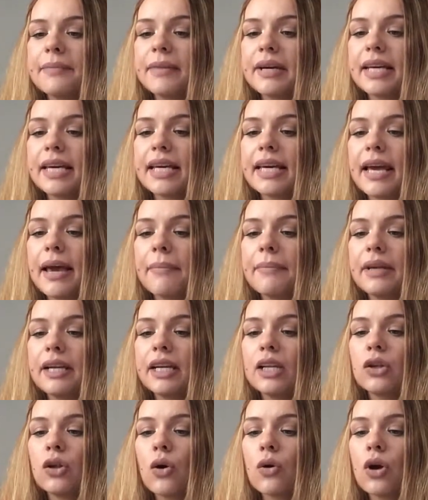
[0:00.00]
Mickey, and
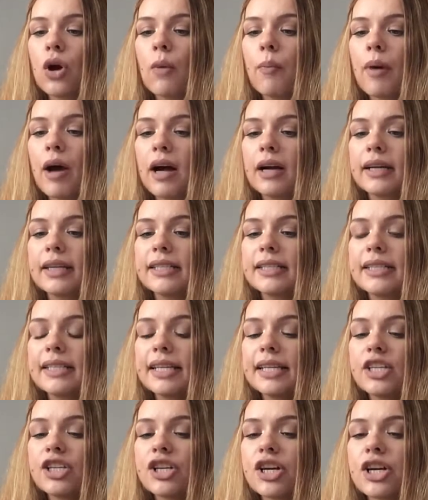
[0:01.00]
Minnie logo pocket
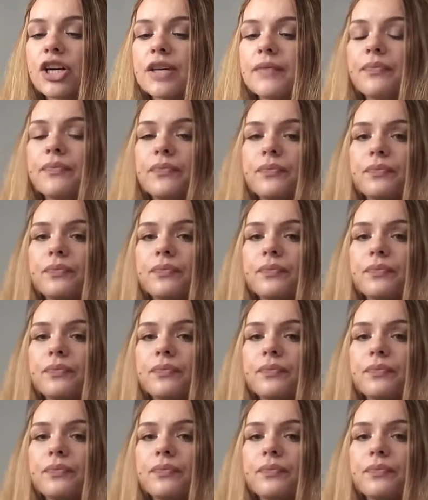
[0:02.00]
t-shirt.